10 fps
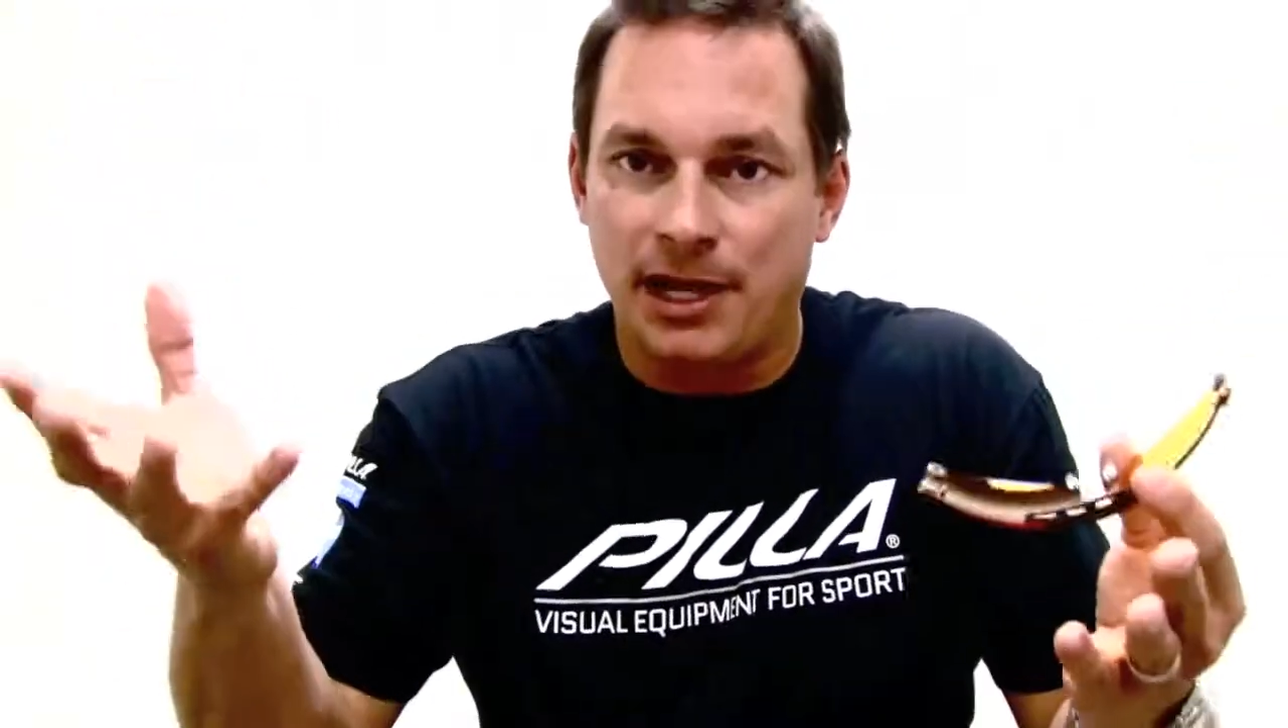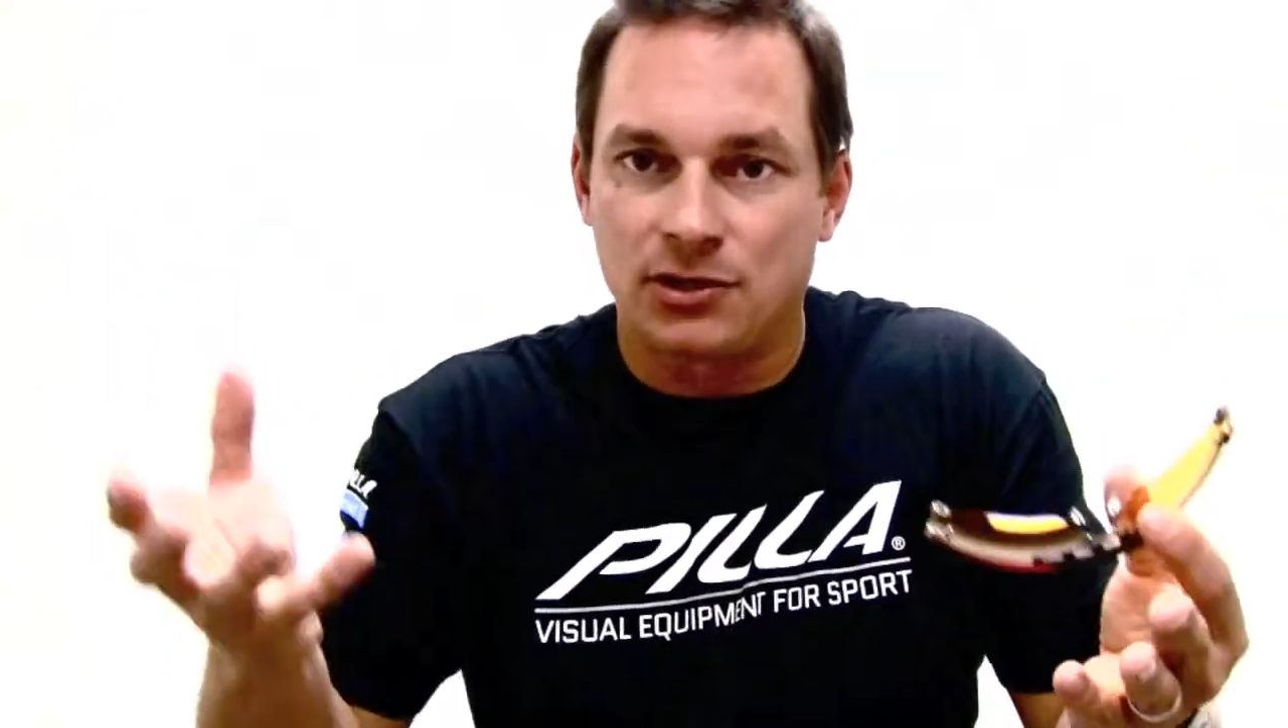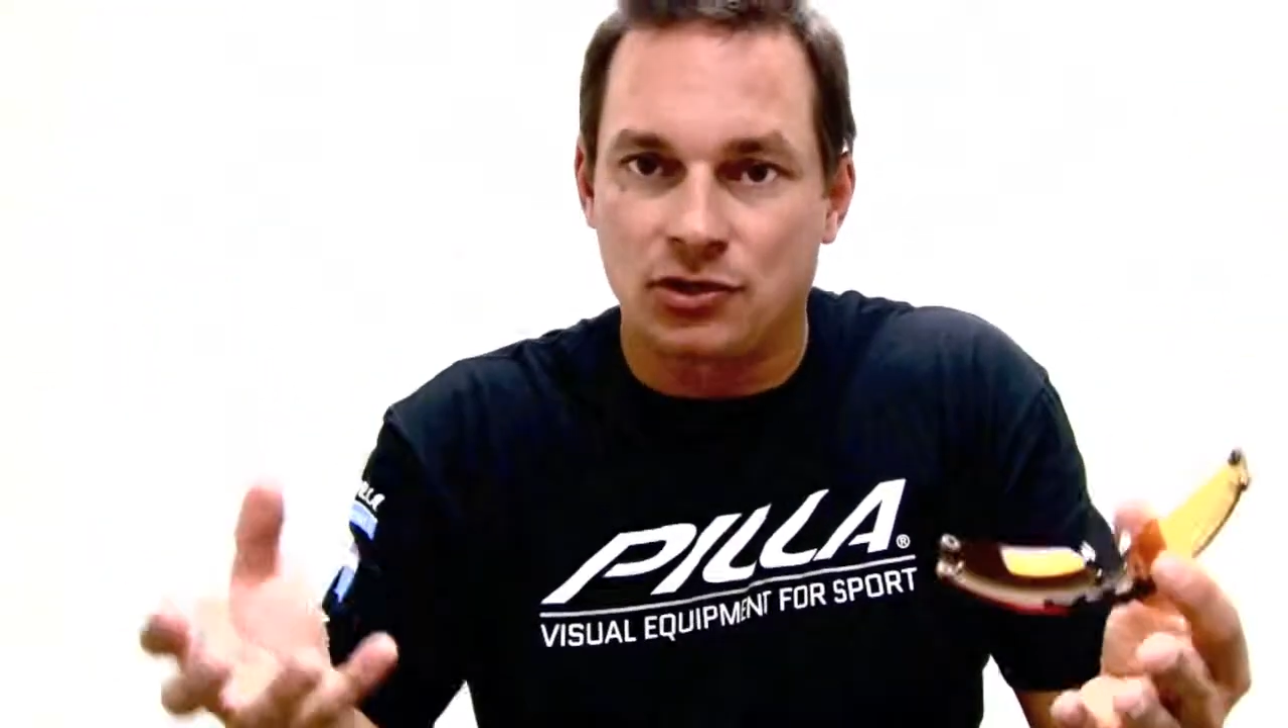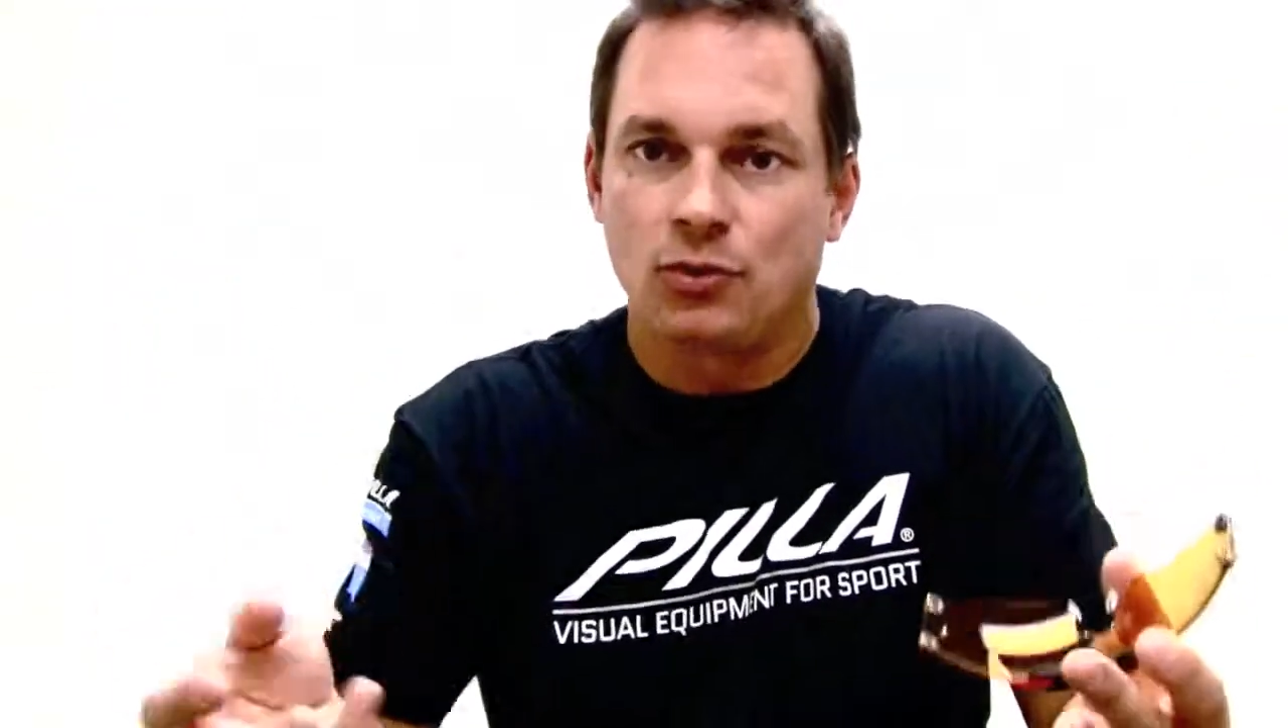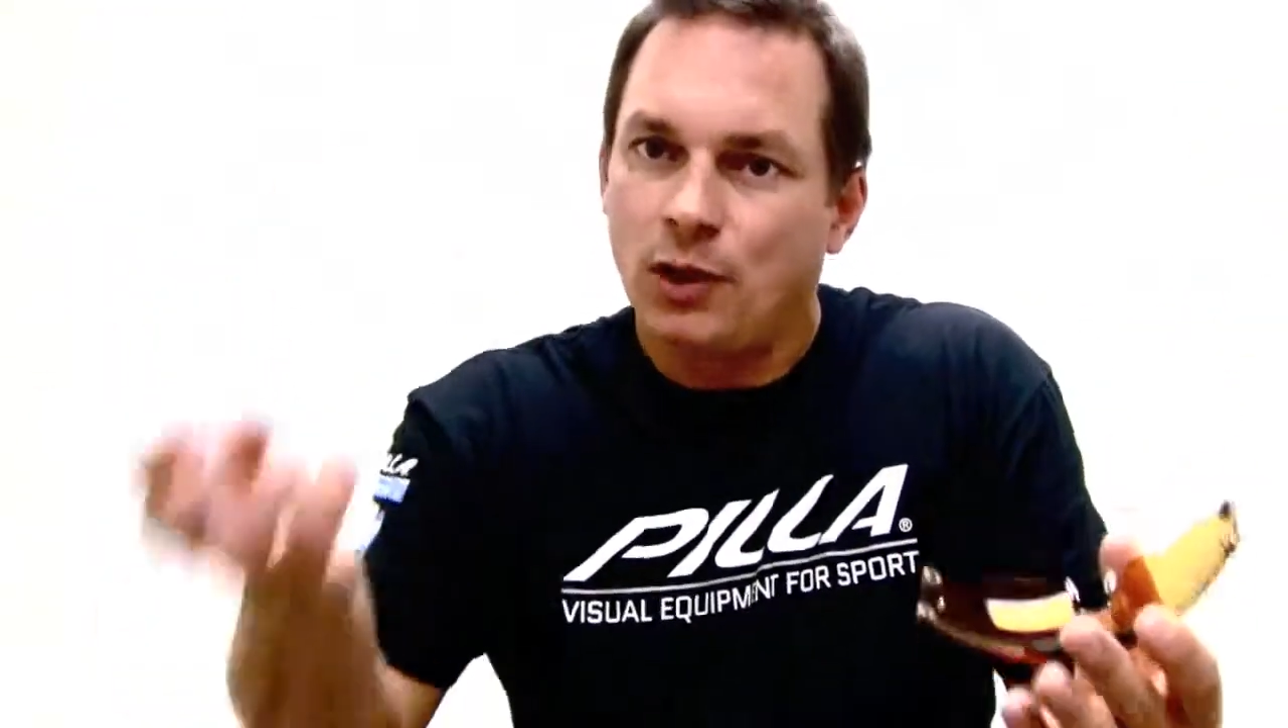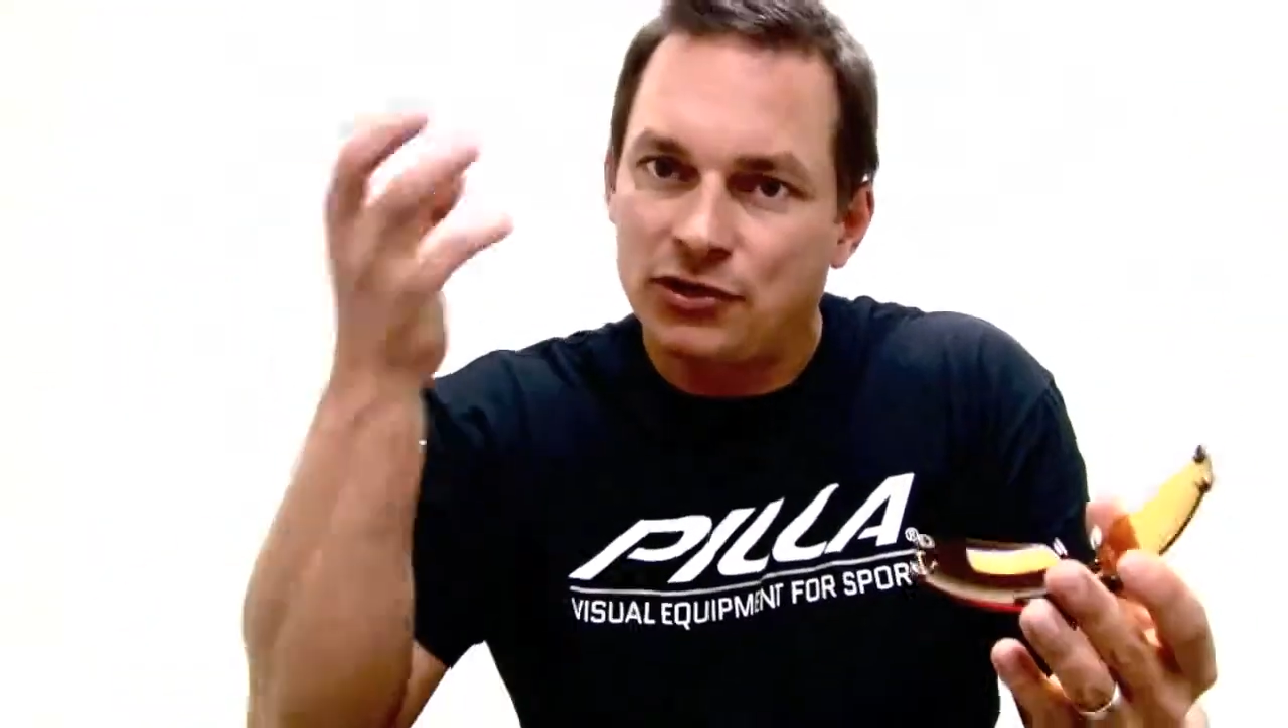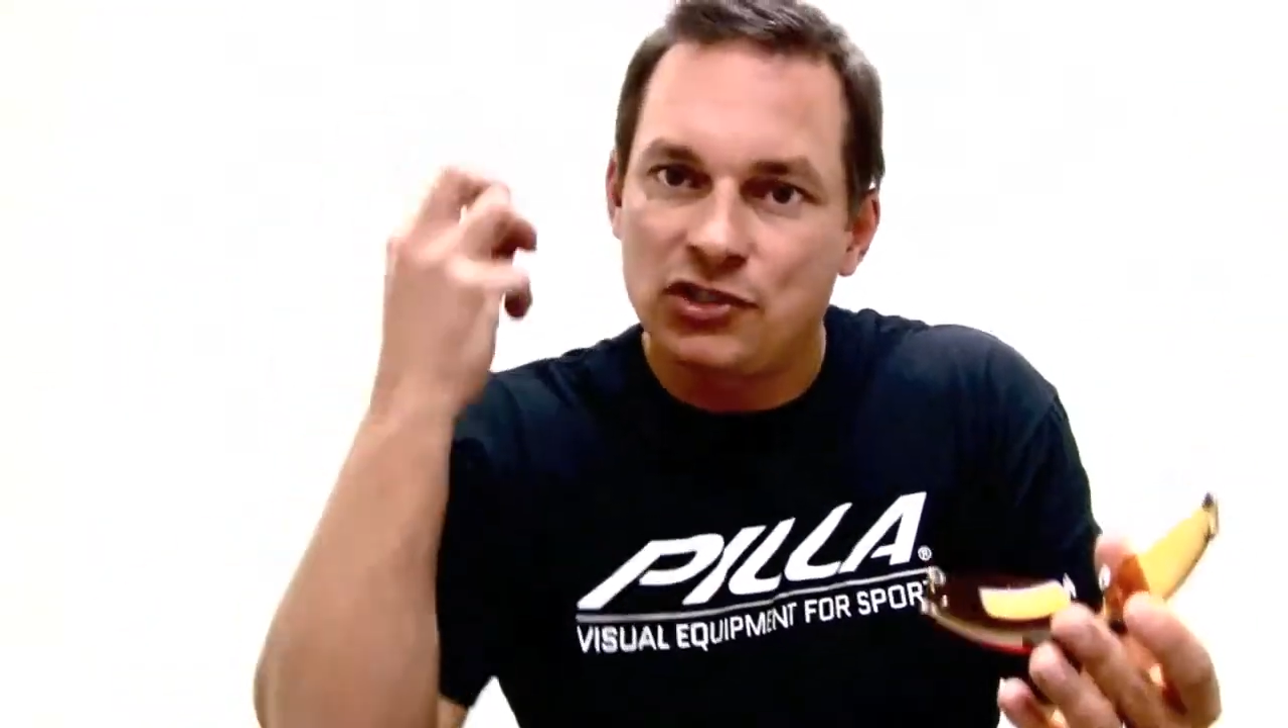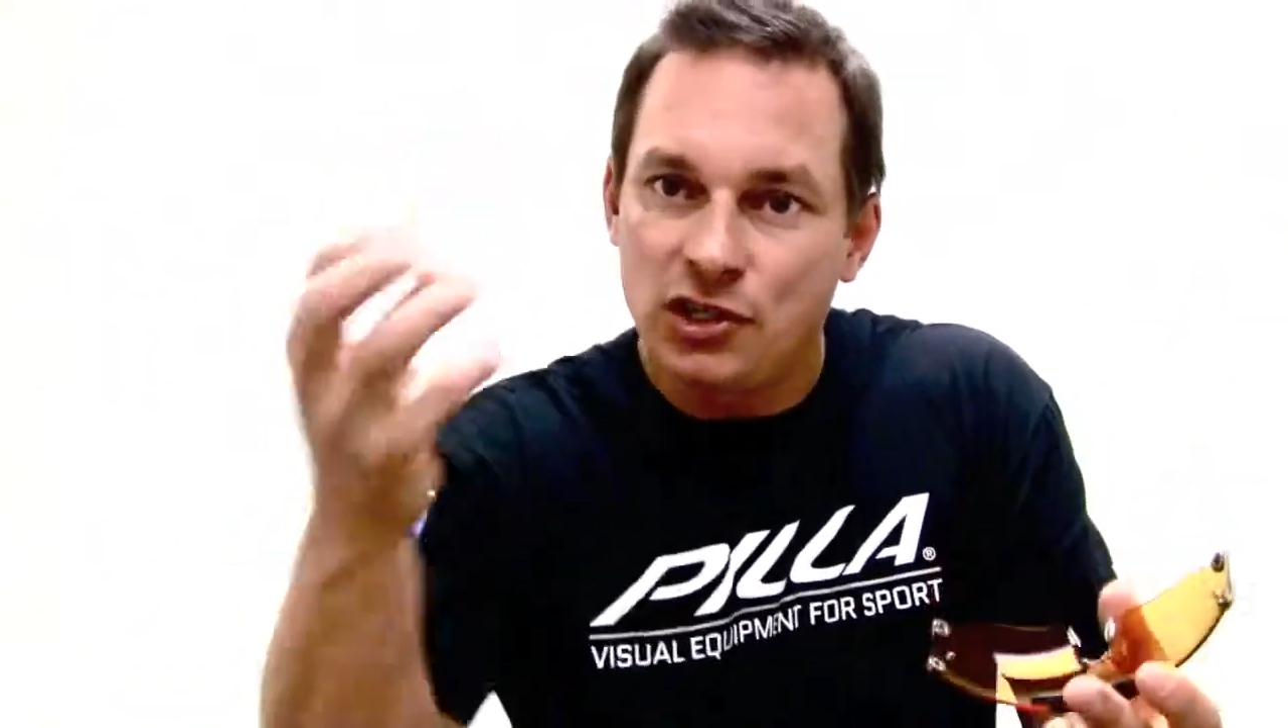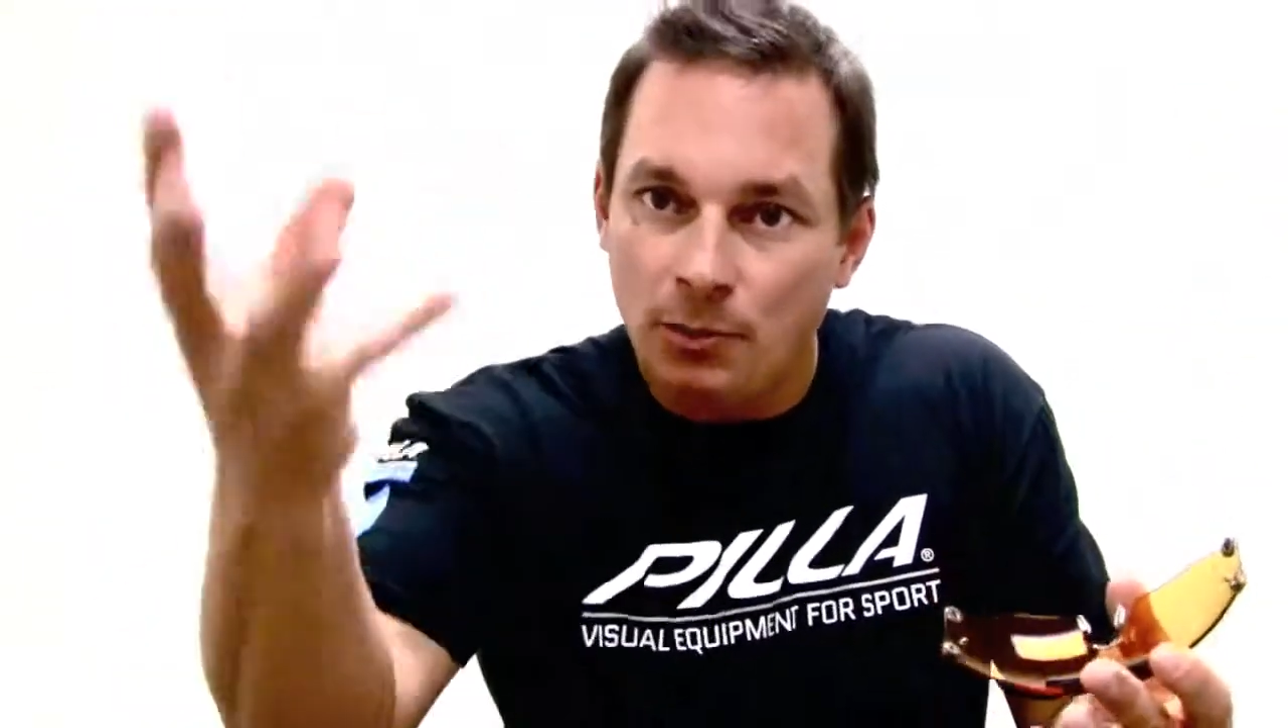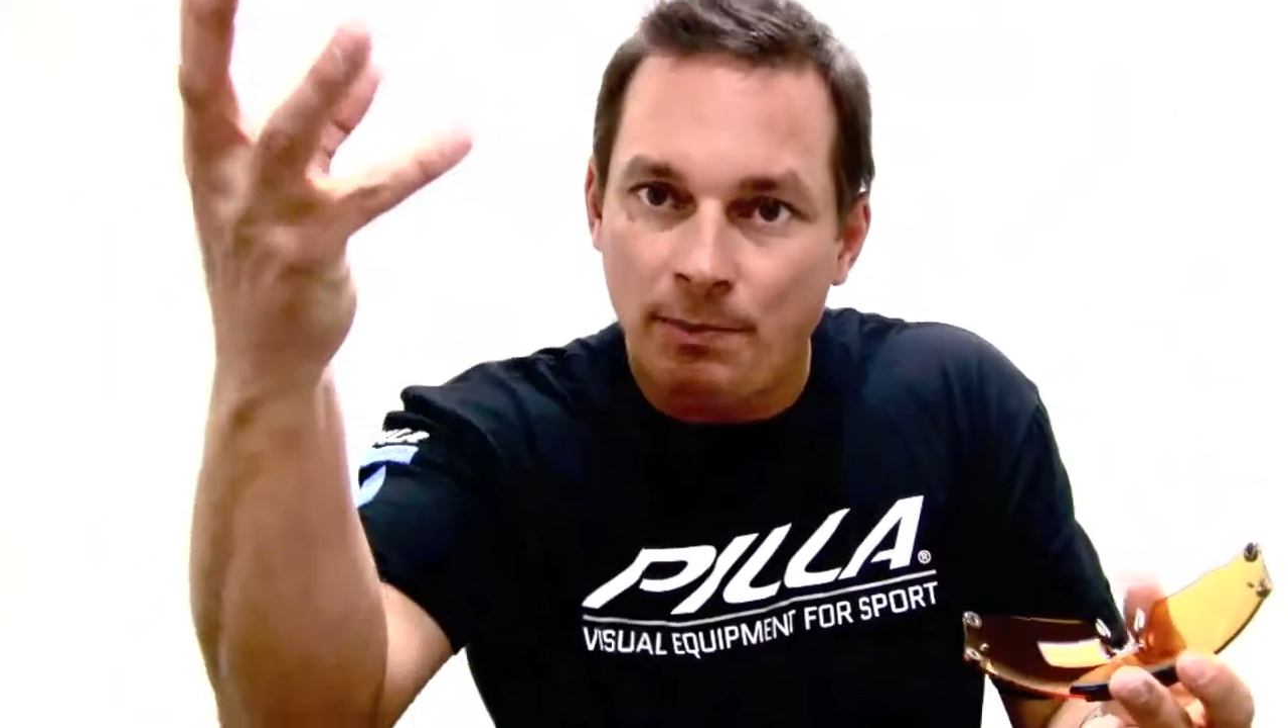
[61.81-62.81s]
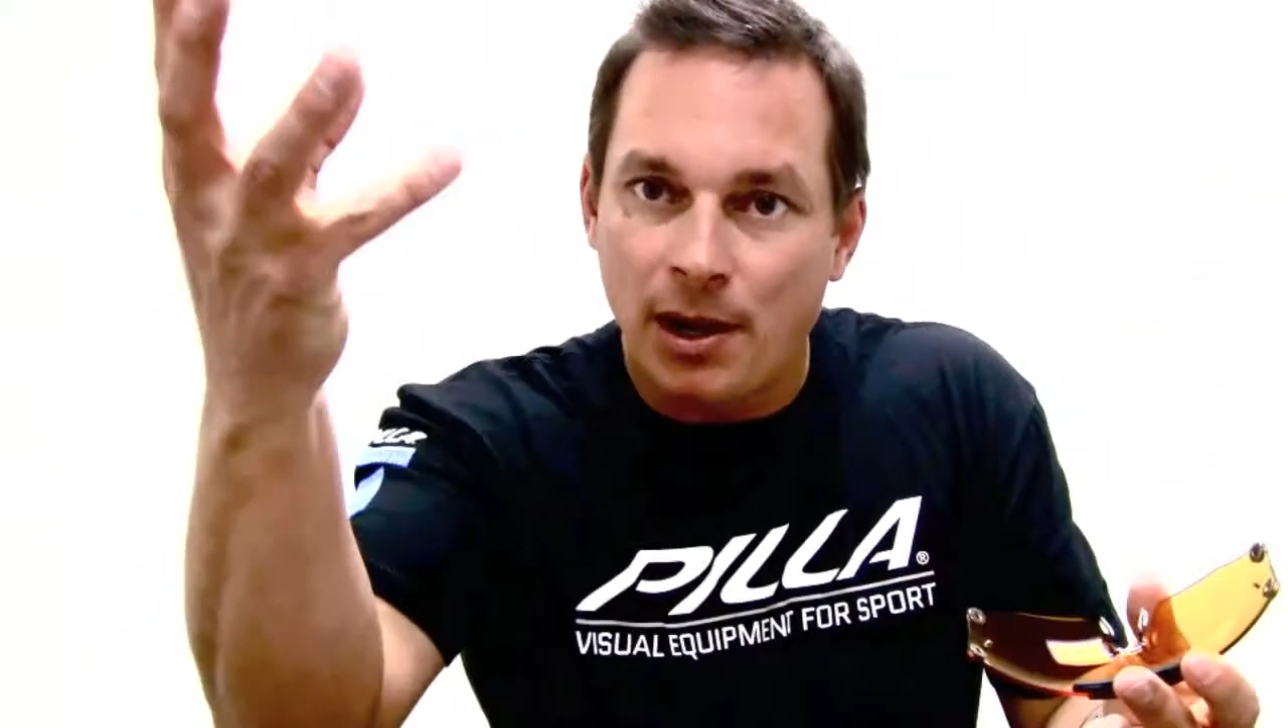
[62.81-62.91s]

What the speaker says: picture while still